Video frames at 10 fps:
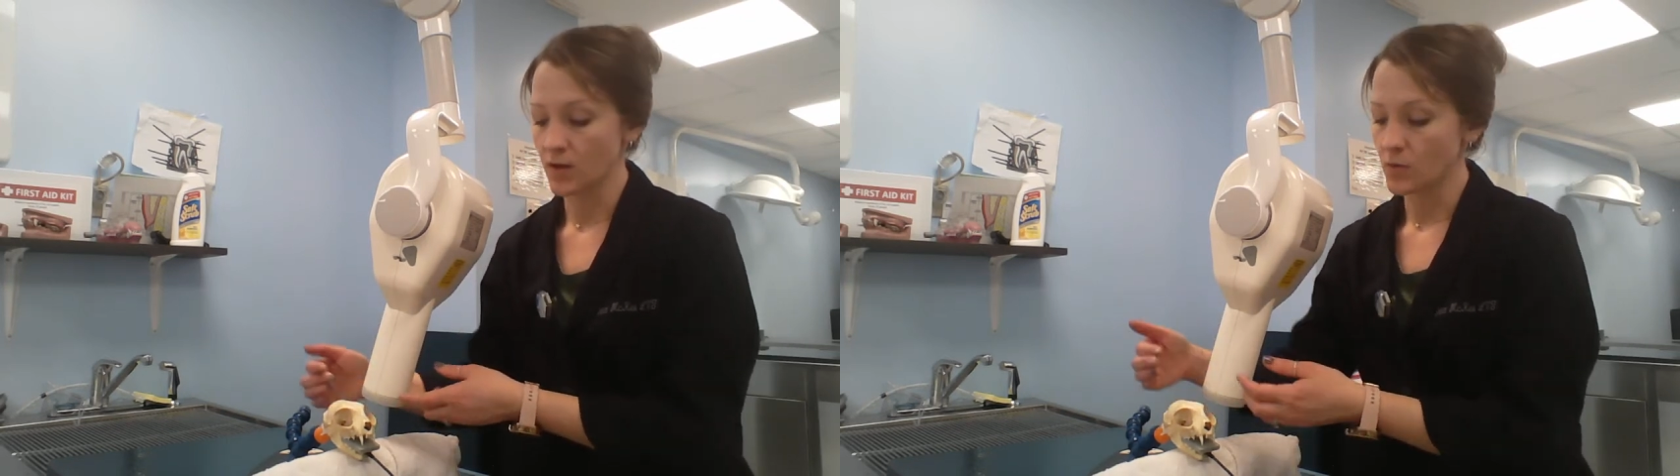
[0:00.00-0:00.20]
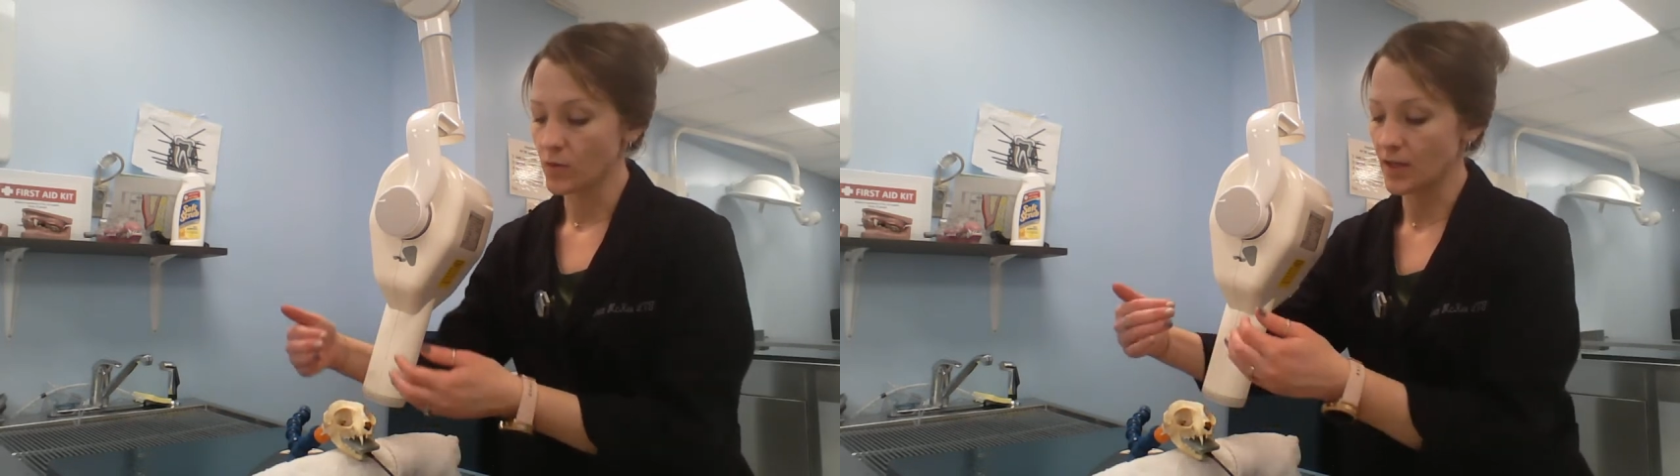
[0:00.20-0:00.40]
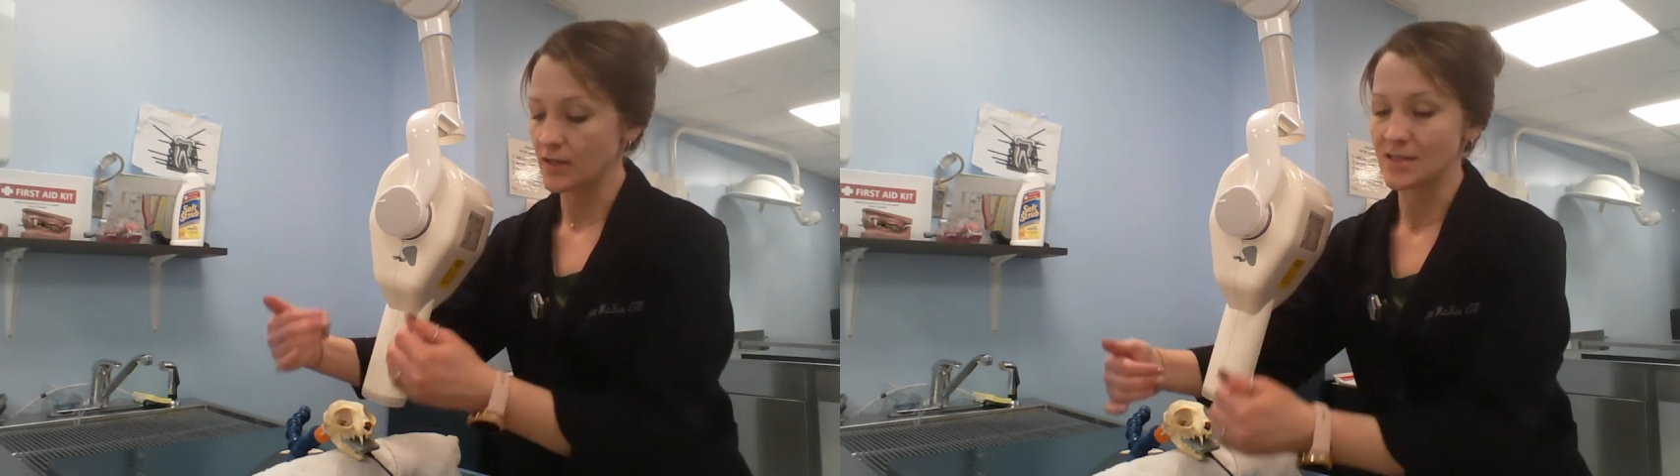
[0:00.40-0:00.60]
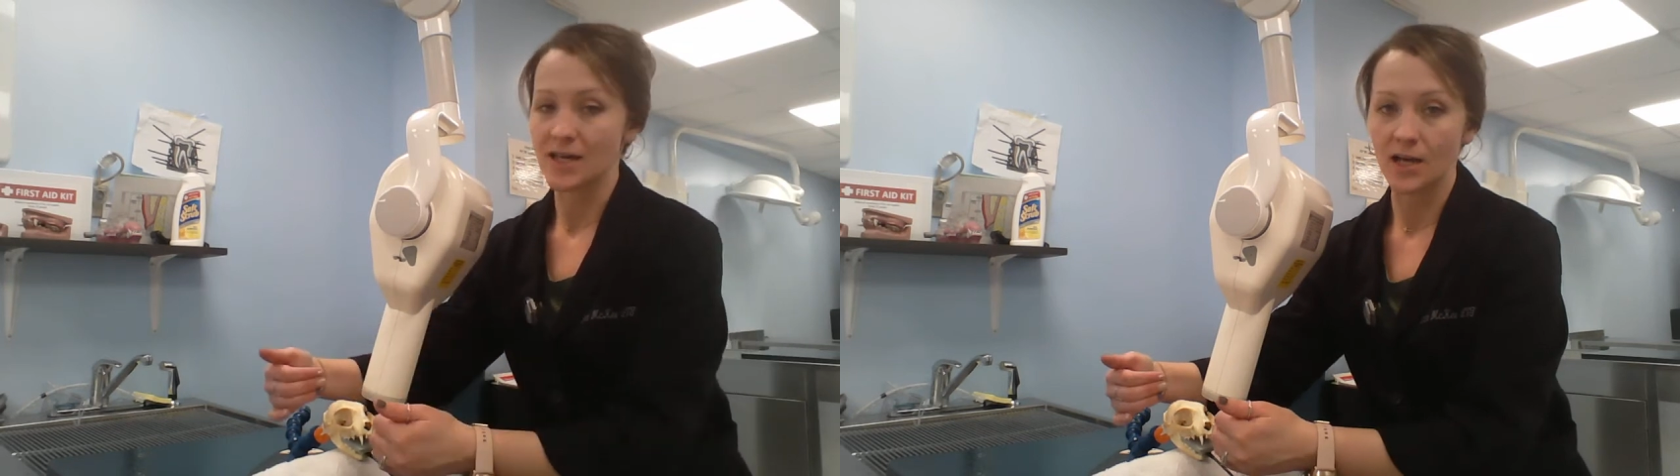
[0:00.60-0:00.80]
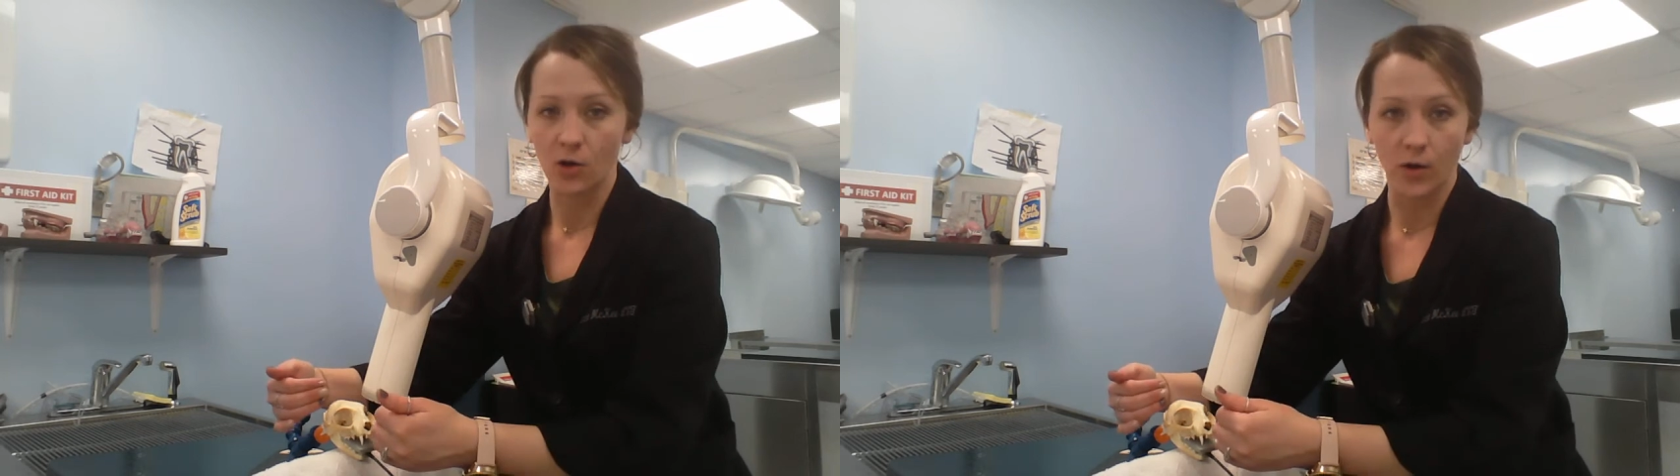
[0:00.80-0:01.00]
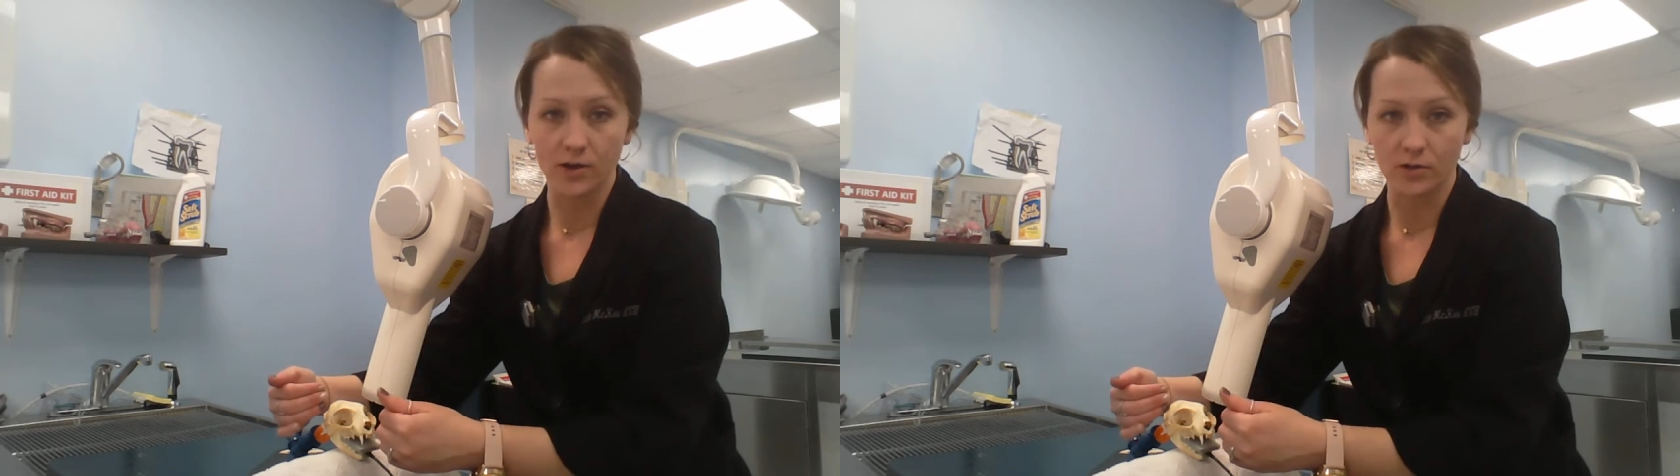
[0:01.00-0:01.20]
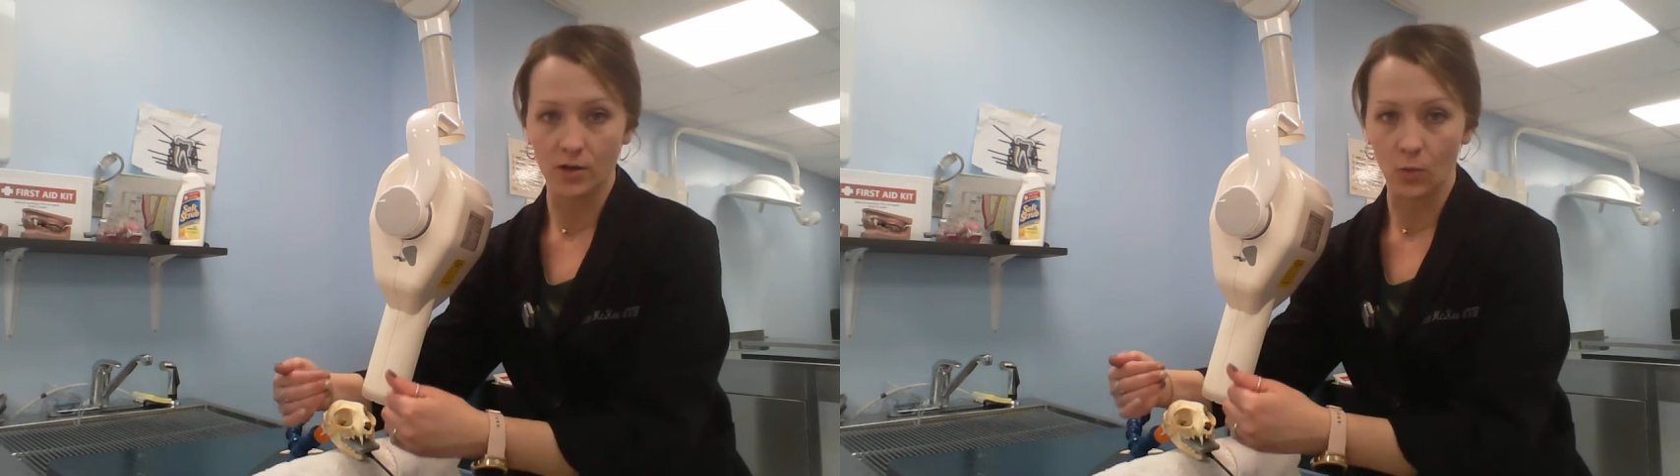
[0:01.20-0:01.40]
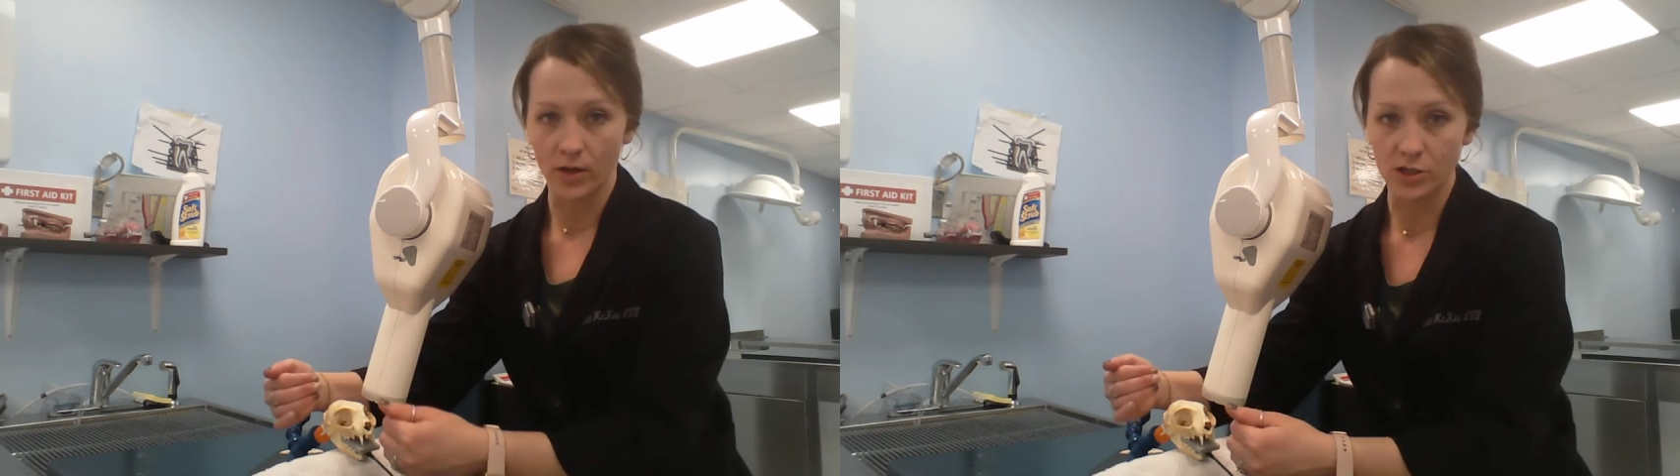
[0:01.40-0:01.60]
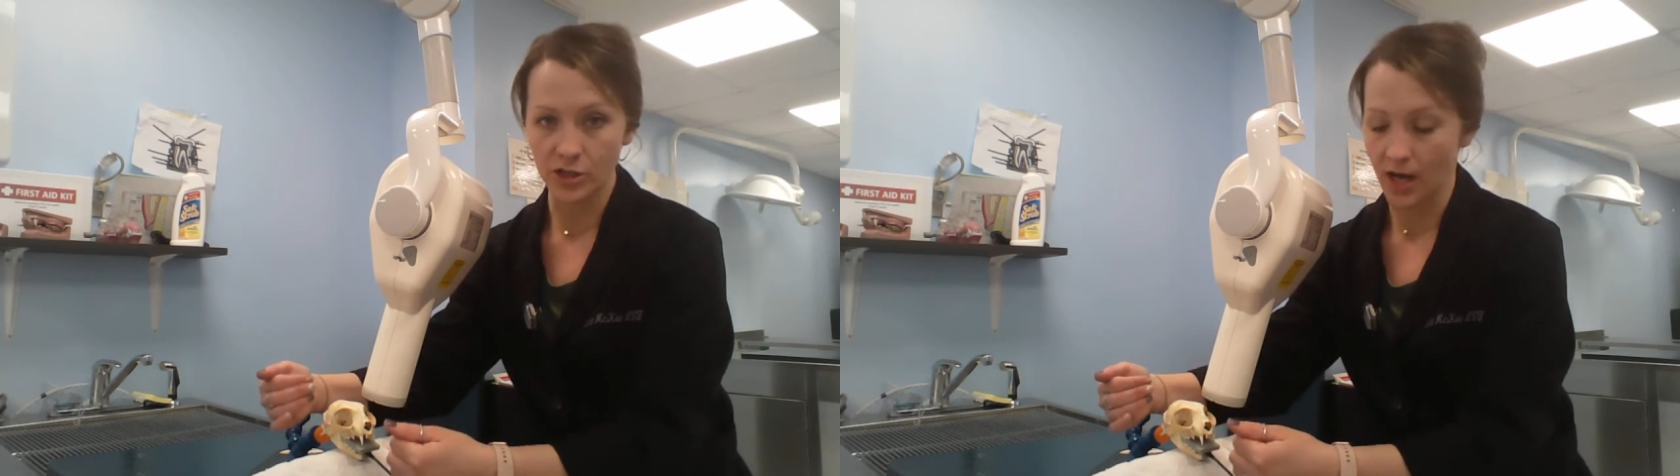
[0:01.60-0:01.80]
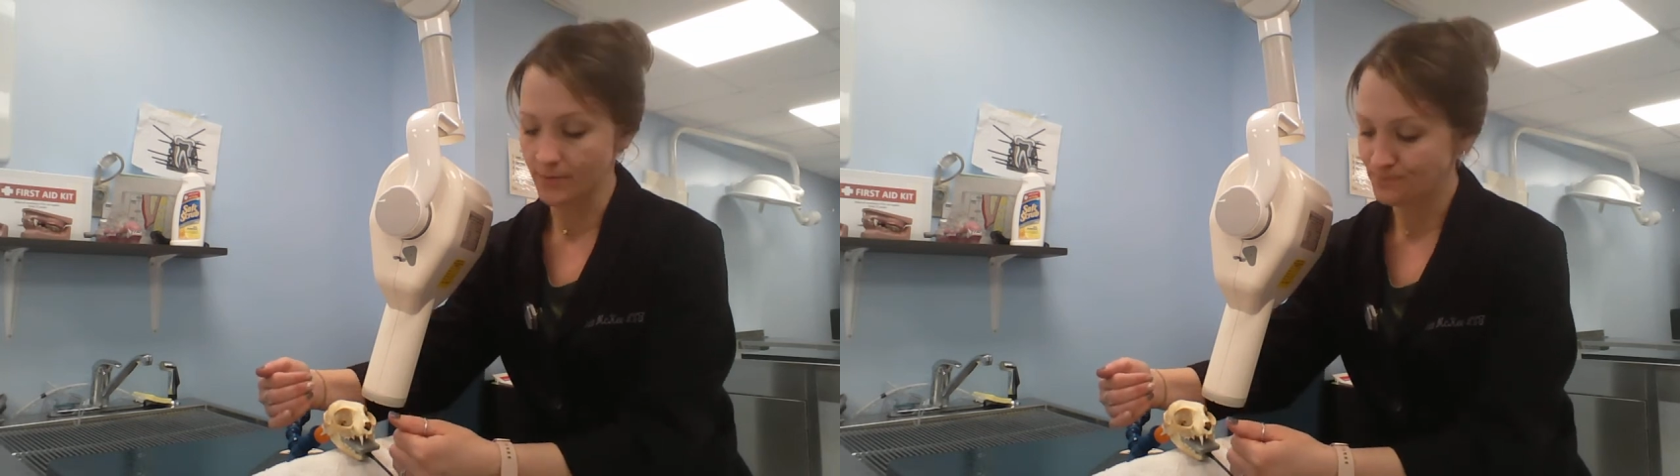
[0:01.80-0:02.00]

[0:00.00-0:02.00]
We're getting the entire quadrant in one shot.